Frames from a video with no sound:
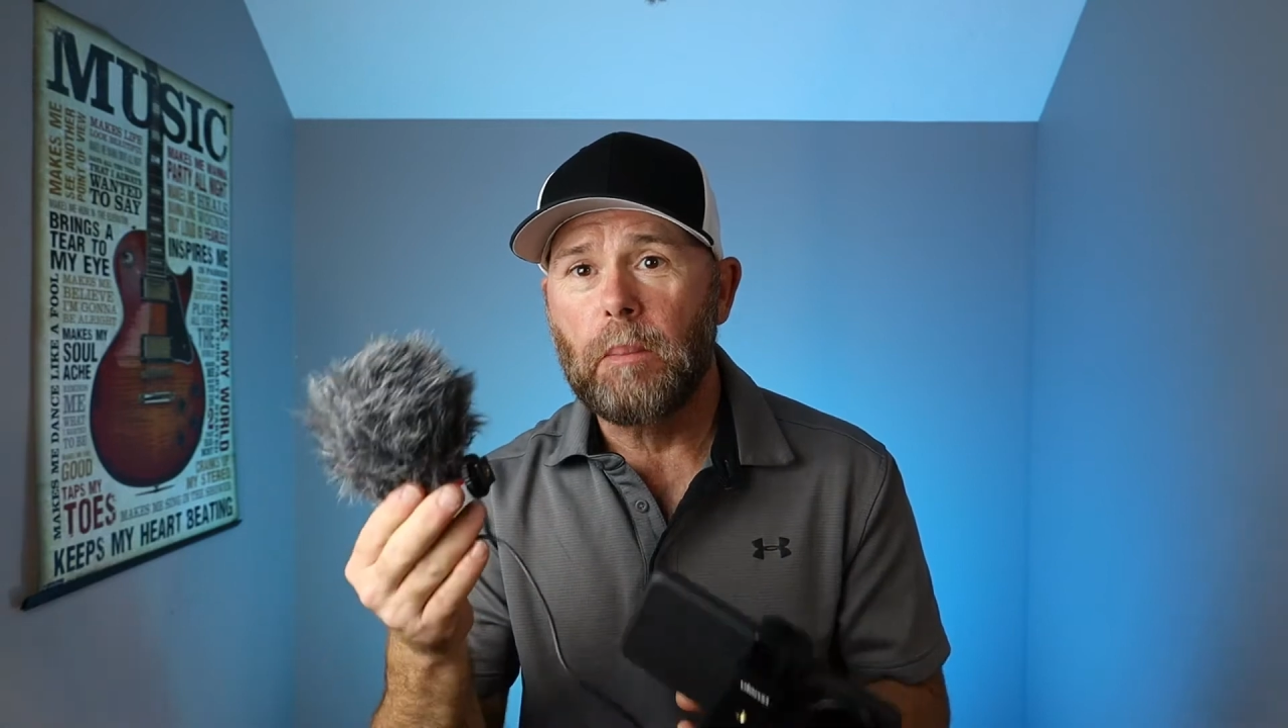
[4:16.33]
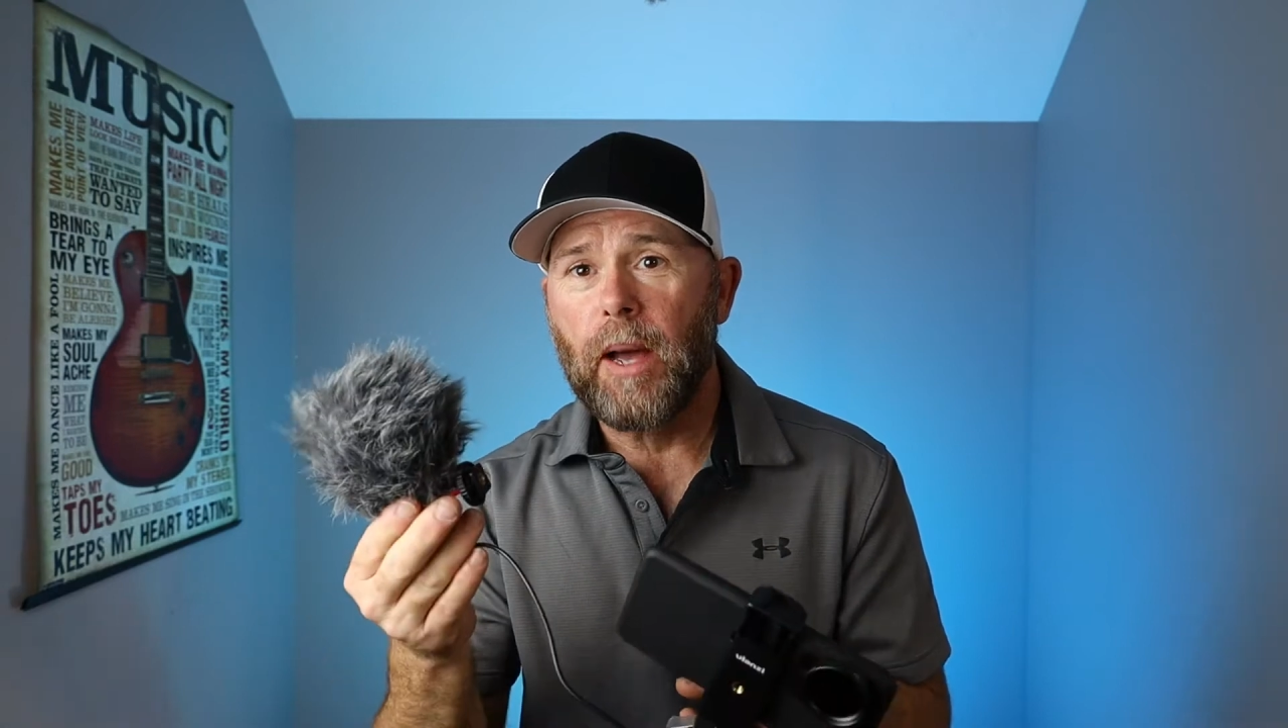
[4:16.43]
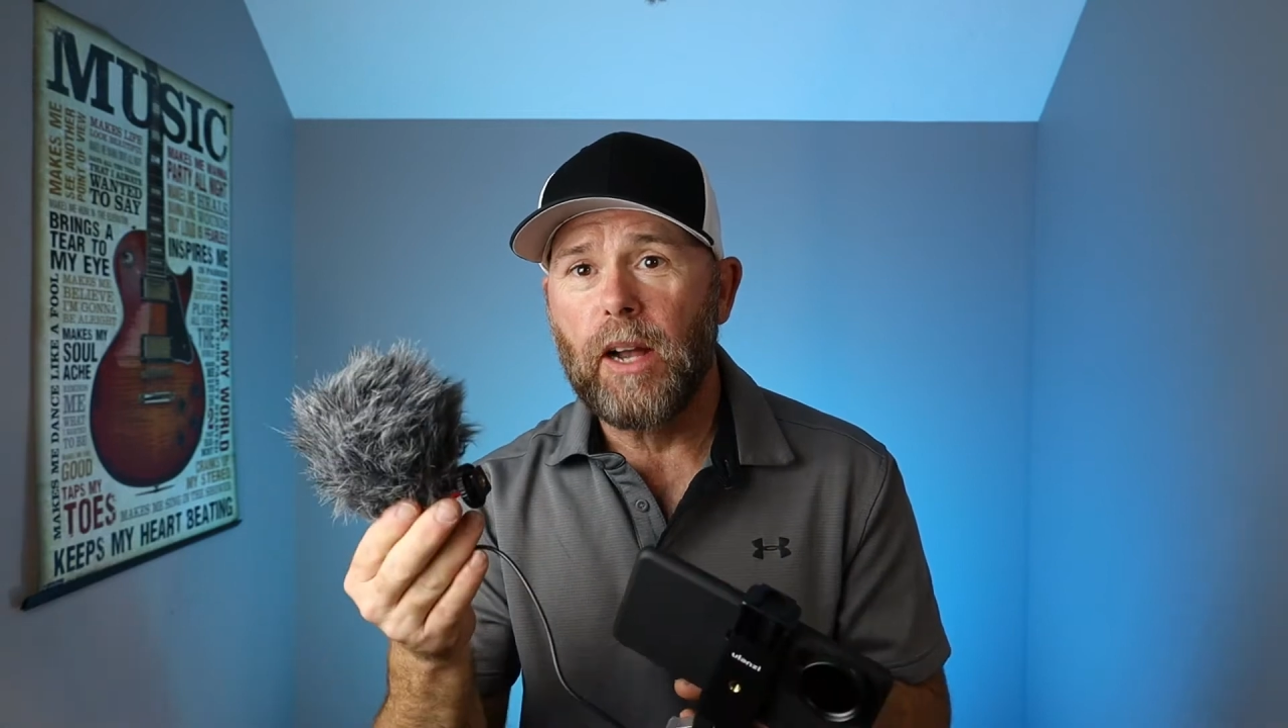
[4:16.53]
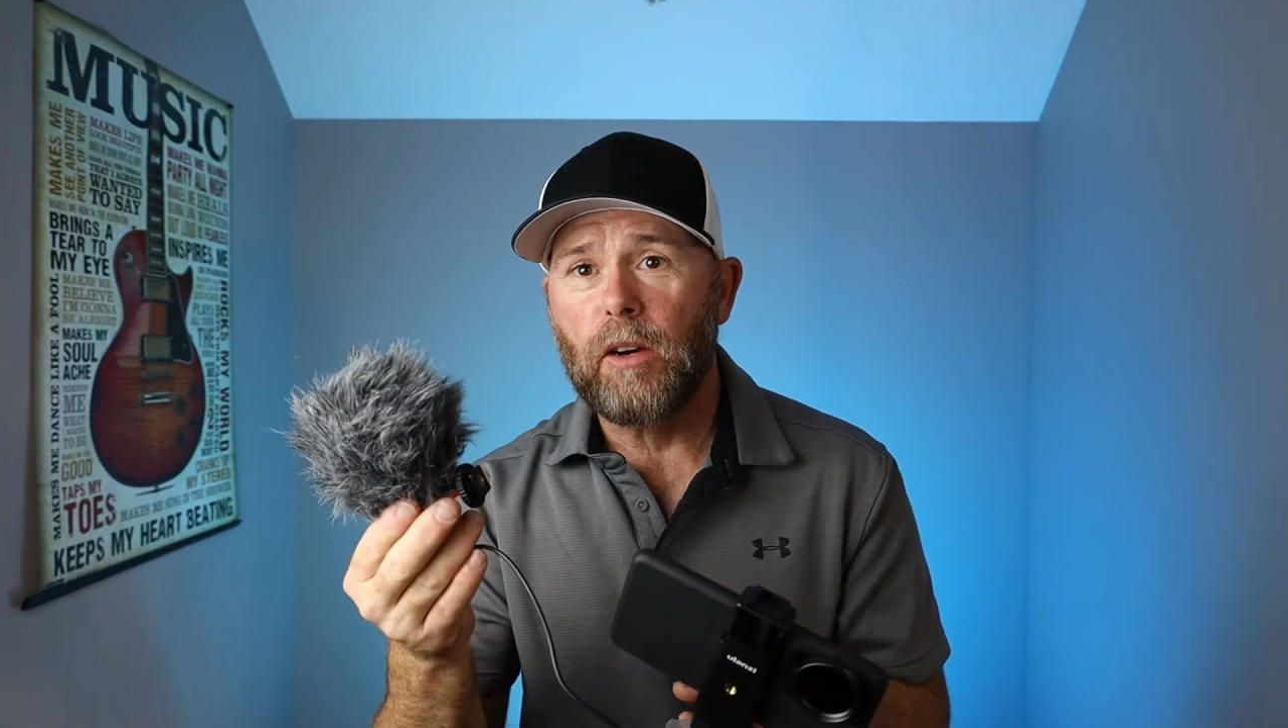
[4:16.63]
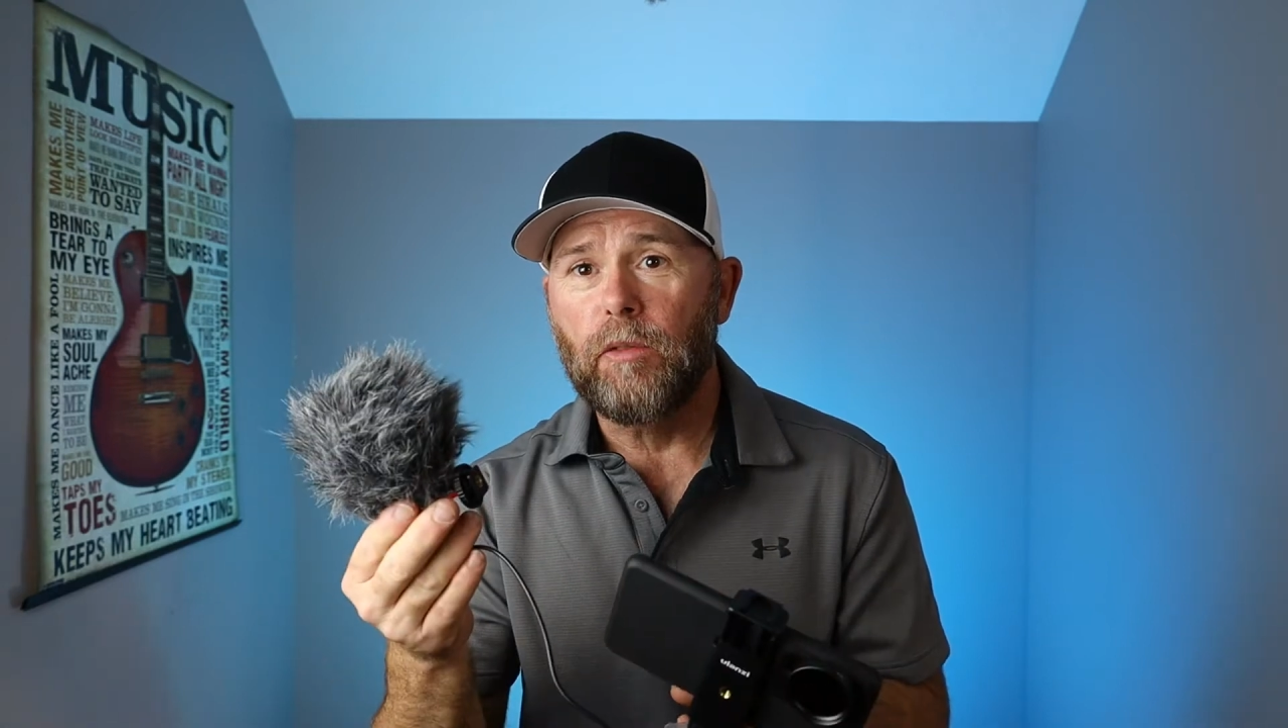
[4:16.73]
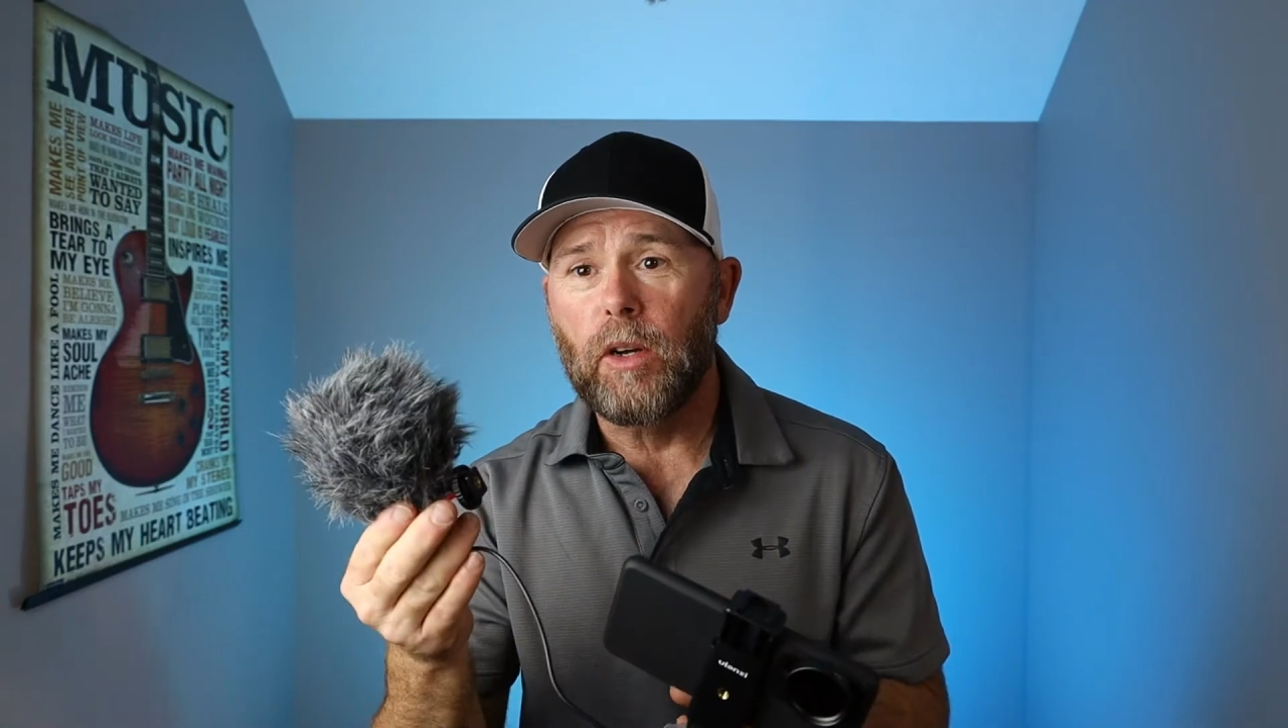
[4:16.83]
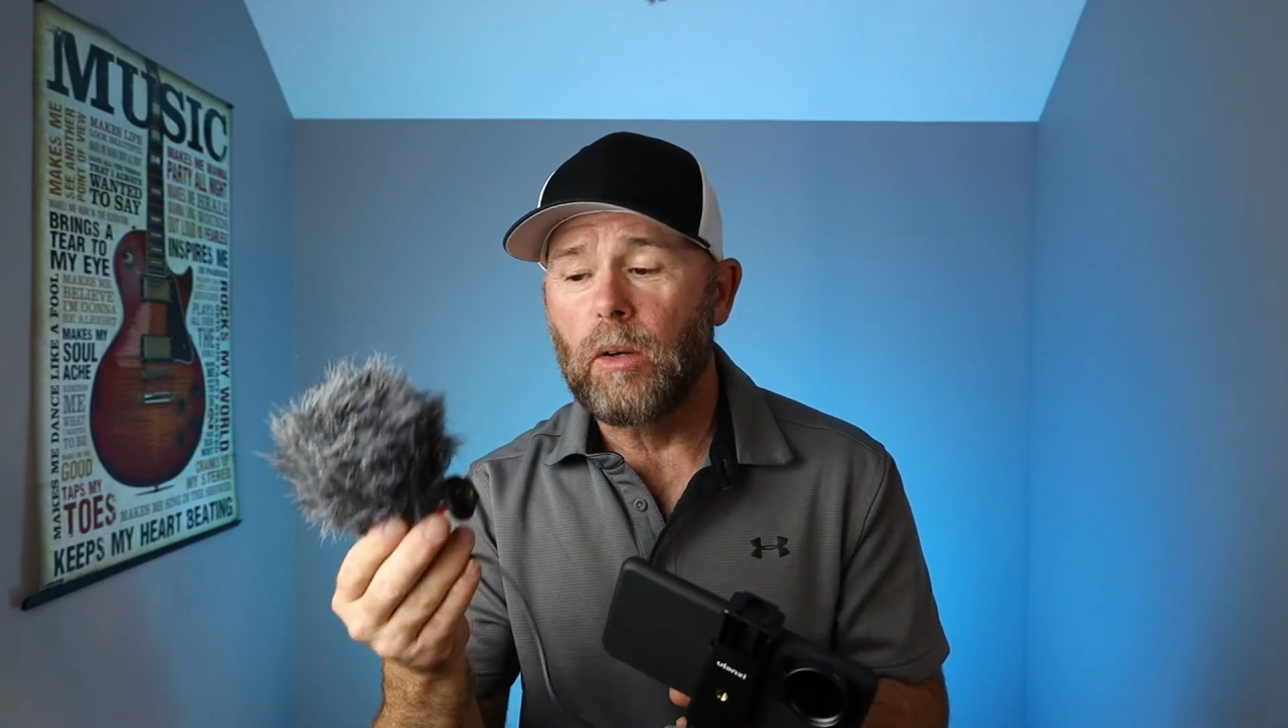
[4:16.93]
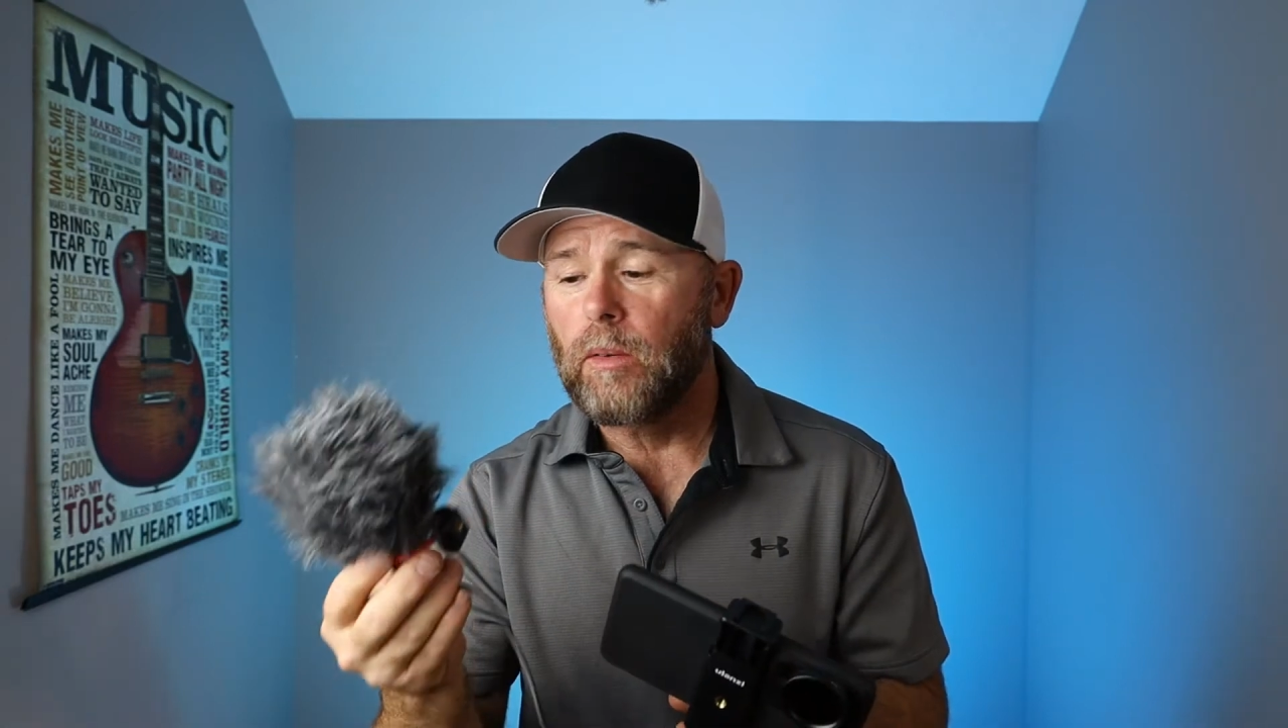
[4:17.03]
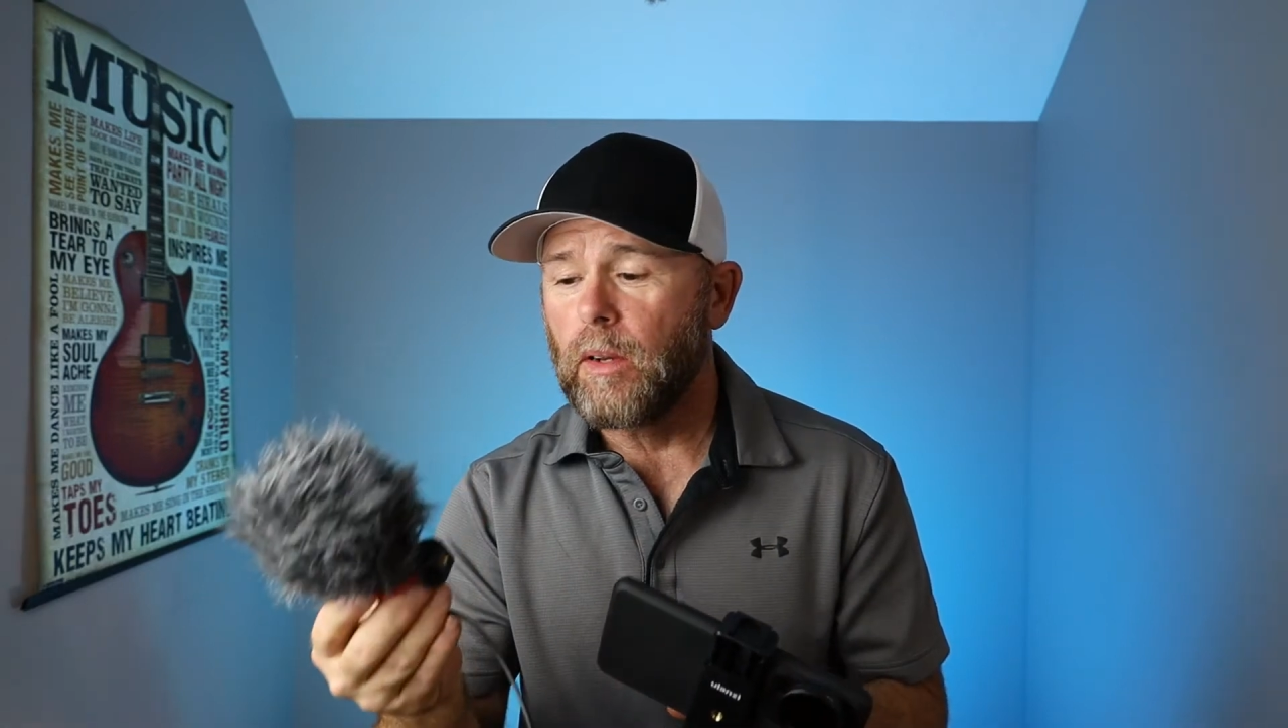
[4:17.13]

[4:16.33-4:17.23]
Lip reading: microphone.